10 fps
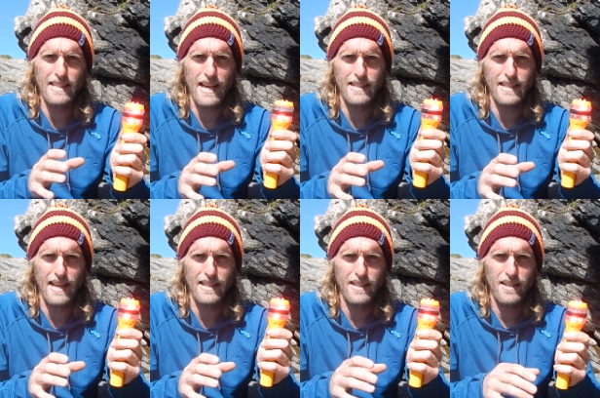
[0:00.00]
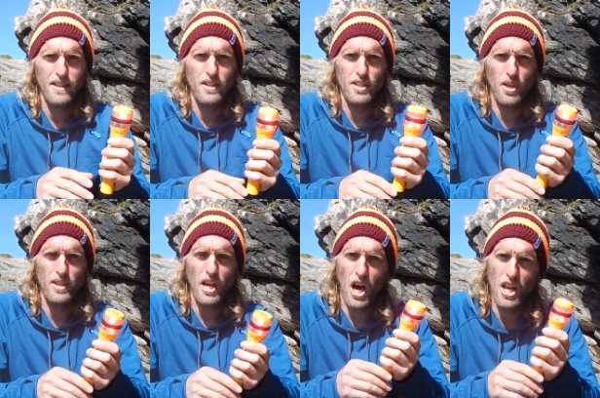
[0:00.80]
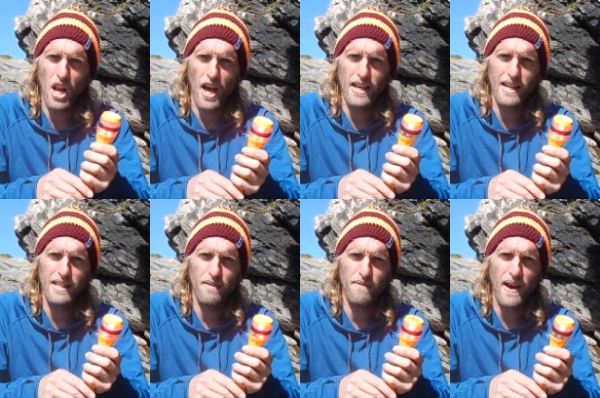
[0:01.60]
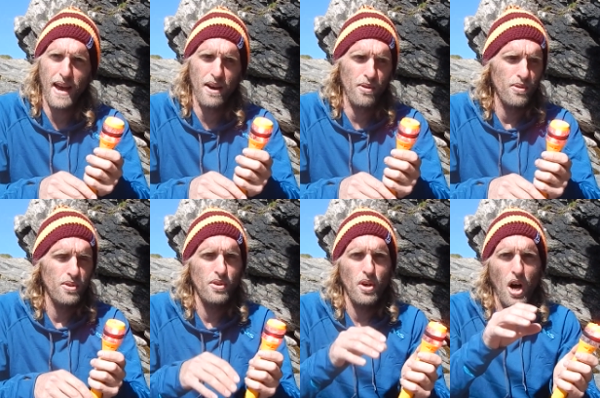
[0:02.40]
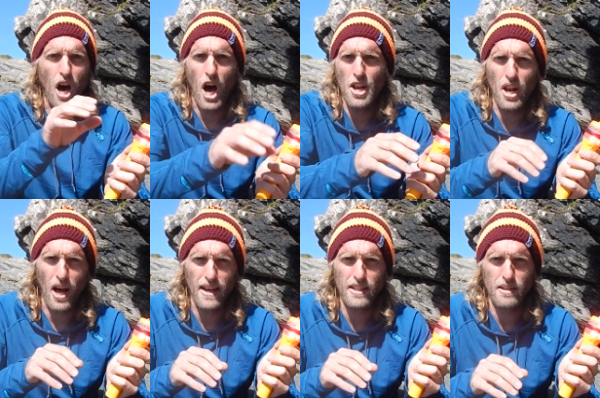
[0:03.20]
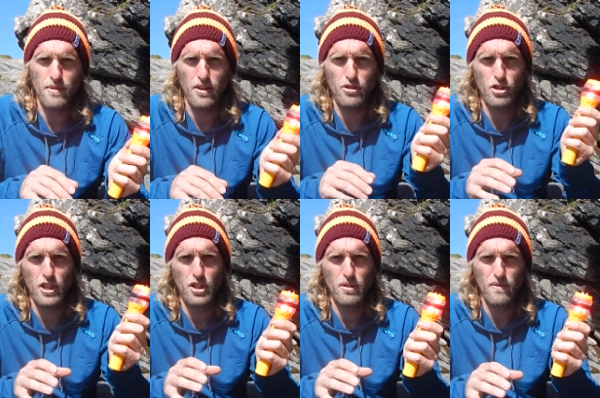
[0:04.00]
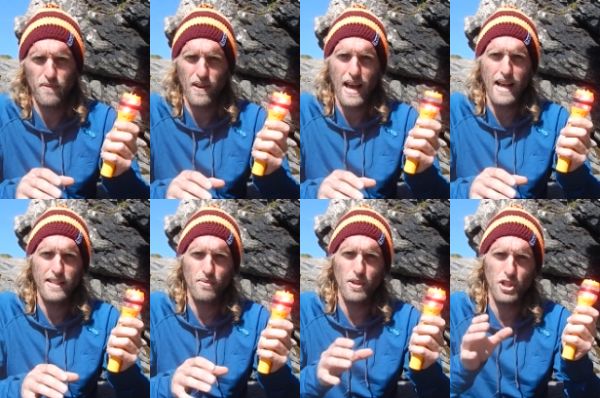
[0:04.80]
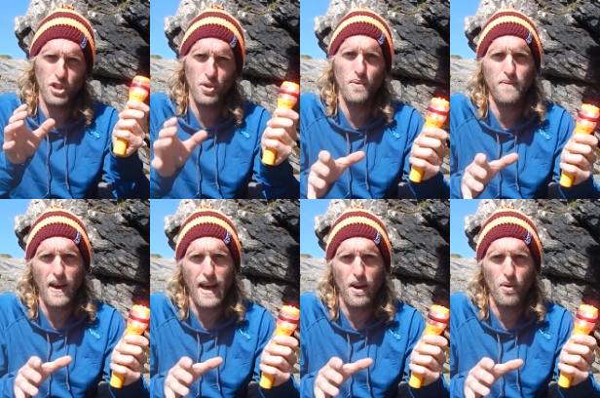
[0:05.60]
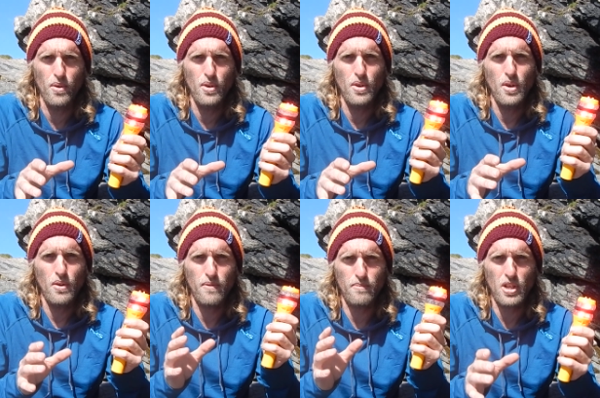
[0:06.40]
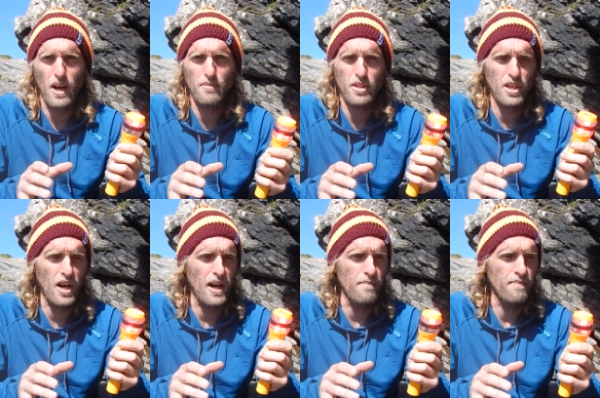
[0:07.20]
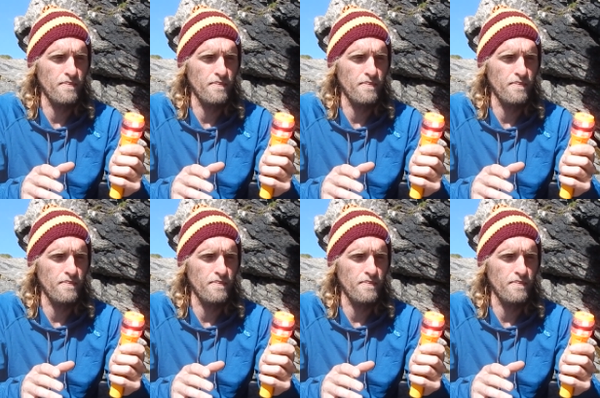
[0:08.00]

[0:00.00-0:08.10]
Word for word: tested, so it's unlikely to fail, unlike some of those traditional flares which do fail from time to time.